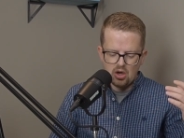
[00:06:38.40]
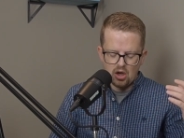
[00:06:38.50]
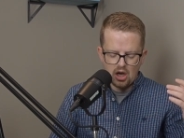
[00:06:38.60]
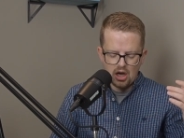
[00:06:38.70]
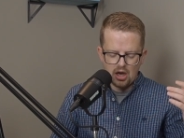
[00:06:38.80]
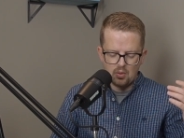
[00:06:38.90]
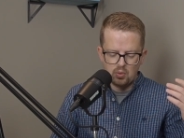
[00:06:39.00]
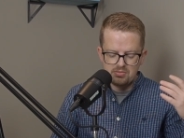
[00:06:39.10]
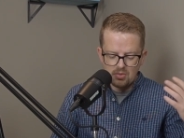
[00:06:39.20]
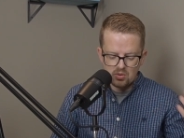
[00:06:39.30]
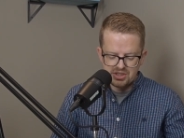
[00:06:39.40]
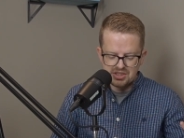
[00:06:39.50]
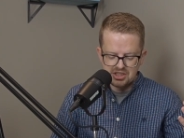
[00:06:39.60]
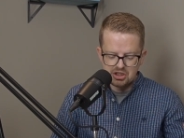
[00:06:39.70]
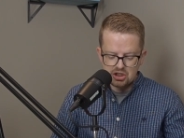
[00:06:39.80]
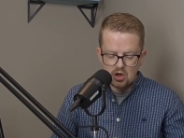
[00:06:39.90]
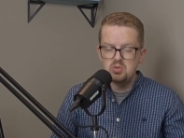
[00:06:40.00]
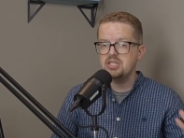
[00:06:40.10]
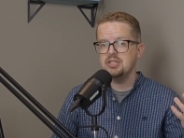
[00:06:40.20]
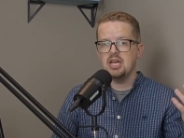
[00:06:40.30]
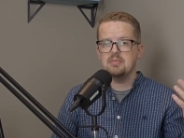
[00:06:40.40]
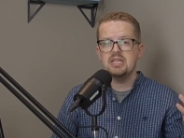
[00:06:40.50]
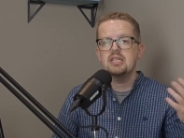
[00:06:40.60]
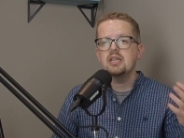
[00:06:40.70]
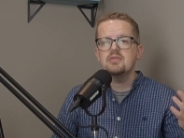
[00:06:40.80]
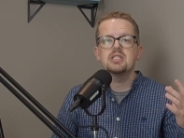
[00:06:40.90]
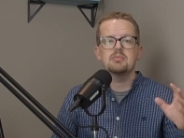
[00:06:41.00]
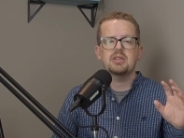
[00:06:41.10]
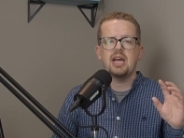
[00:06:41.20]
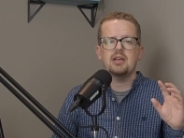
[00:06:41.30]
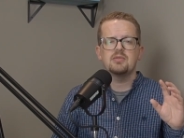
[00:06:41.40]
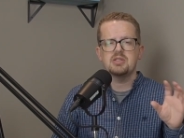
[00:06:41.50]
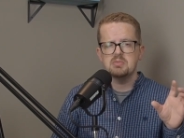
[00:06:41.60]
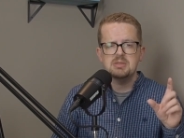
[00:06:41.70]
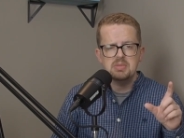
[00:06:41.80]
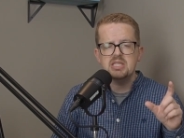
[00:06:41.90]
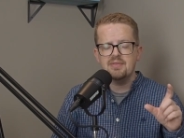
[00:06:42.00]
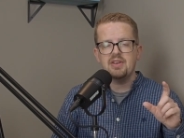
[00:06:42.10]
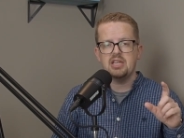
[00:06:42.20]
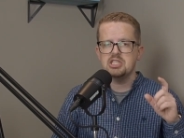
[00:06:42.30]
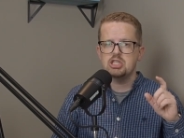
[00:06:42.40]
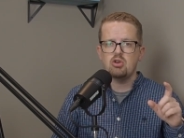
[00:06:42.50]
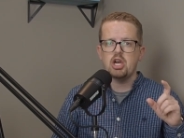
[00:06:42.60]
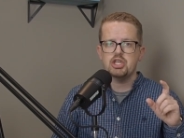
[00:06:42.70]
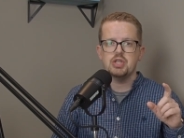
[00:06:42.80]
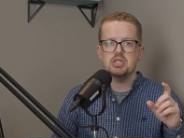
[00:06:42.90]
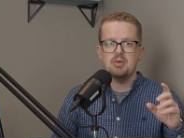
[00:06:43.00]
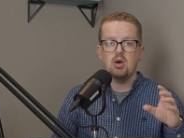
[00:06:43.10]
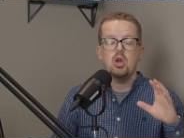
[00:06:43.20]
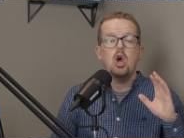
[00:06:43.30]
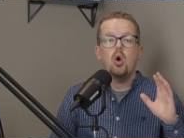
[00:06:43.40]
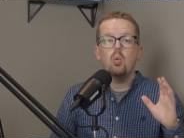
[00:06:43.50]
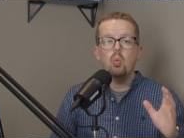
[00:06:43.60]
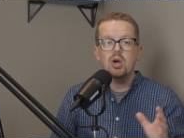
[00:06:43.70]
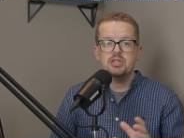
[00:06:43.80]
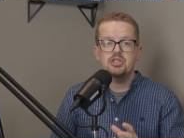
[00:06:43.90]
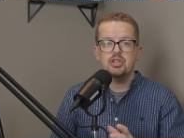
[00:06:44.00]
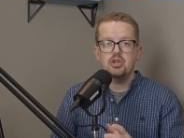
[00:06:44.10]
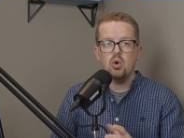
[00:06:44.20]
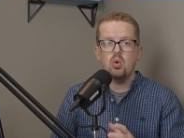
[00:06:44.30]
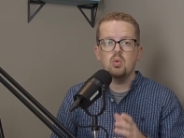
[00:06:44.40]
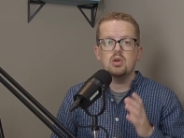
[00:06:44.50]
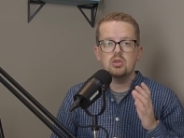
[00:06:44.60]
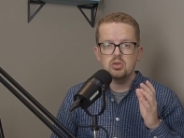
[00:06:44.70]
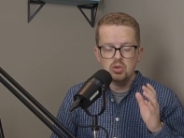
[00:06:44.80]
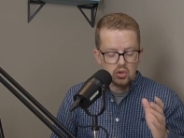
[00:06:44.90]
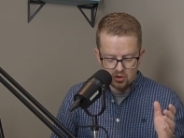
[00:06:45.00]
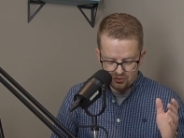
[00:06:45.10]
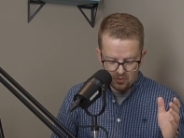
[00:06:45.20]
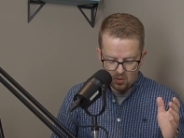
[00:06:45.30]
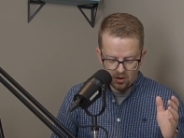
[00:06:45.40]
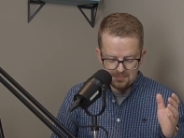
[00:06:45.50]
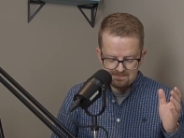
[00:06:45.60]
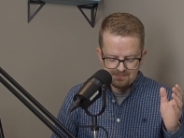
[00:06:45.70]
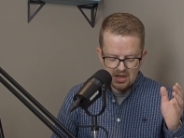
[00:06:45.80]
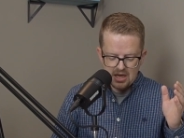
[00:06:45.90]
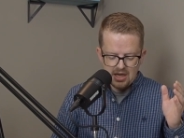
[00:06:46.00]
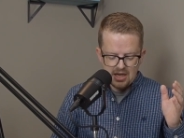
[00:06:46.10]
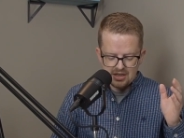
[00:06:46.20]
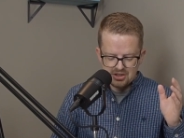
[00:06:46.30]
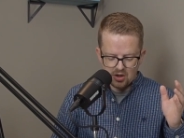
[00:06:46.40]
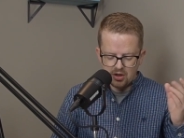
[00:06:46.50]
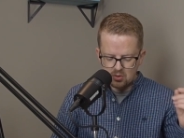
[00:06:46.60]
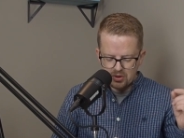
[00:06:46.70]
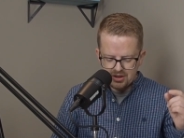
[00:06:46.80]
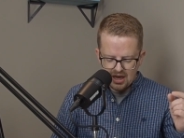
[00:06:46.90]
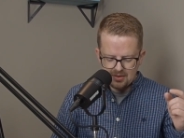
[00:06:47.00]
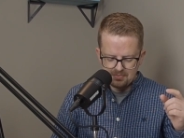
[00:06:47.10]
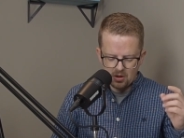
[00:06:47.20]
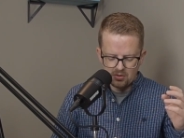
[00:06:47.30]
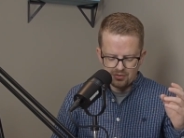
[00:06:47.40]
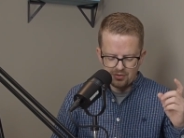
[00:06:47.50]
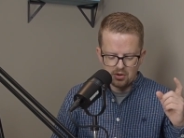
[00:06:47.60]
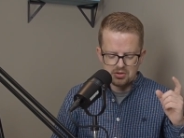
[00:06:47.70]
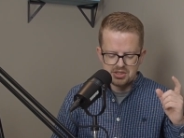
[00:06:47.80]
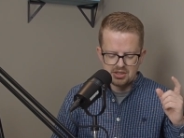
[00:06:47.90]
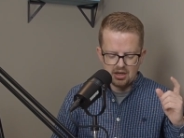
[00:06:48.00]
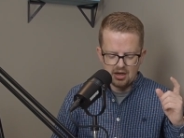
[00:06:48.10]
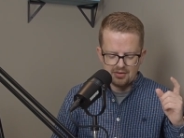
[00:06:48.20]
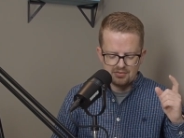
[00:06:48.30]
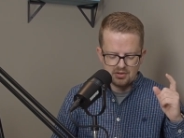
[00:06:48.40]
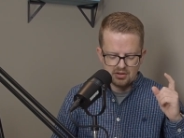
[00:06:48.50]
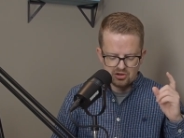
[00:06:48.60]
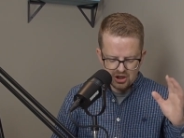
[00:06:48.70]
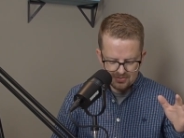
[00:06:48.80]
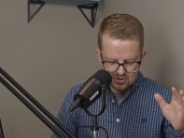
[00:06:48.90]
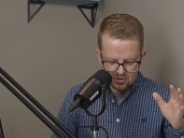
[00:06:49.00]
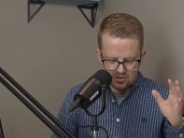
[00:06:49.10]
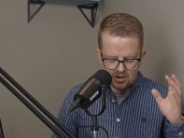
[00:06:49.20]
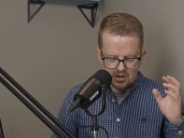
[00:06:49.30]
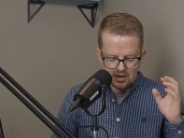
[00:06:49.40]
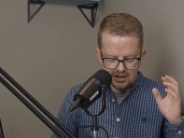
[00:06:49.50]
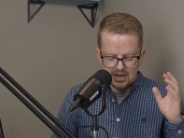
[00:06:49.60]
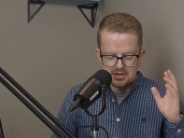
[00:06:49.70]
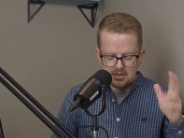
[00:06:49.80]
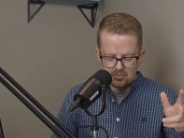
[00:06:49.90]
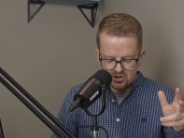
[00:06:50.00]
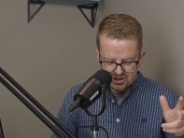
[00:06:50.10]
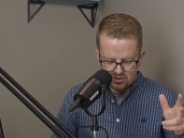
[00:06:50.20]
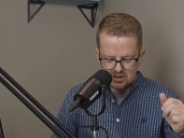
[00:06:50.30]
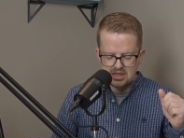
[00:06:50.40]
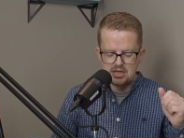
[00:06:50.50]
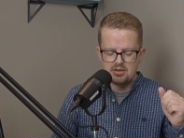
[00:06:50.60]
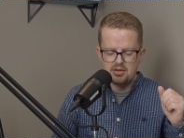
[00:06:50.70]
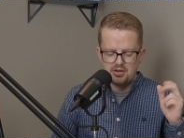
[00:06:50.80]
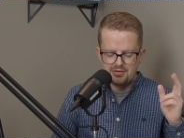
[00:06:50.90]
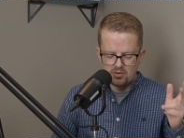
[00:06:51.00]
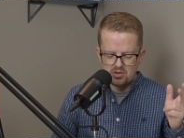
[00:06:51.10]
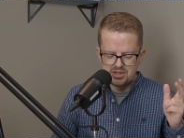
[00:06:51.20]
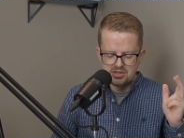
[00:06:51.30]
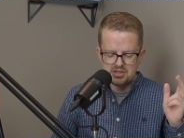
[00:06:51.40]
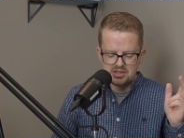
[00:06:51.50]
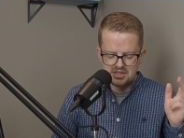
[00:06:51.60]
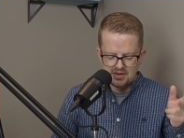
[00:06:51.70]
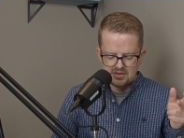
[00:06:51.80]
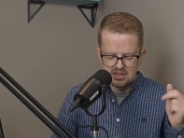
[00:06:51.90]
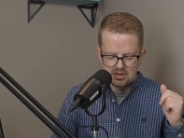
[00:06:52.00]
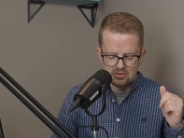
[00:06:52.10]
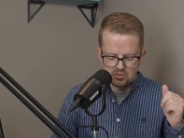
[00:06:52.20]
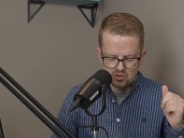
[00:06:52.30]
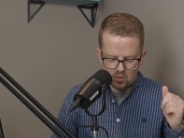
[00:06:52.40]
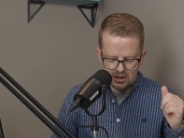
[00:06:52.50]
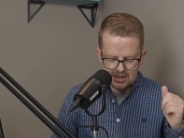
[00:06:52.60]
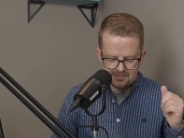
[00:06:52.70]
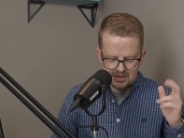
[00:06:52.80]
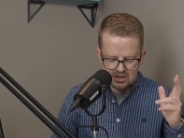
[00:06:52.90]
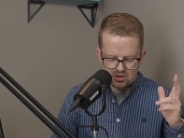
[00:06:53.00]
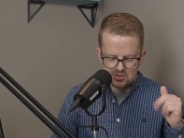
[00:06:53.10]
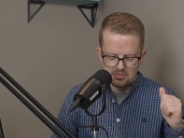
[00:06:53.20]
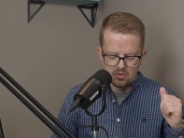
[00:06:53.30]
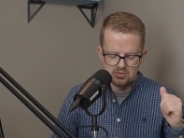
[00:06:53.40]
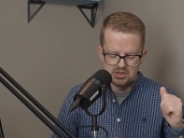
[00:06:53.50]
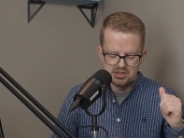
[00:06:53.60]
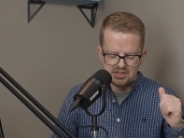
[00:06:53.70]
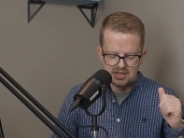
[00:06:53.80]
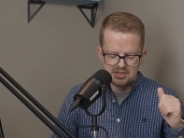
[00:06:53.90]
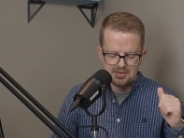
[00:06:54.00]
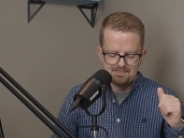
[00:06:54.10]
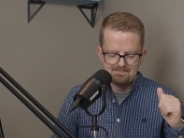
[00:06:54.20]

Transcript: when Moses has chosen them, he gives them kind of some specific instructions about what to go look for. And so I'm going to read that part first. Chapter, again, Numbers 13, verses 17 through 20. And here's what Moses says.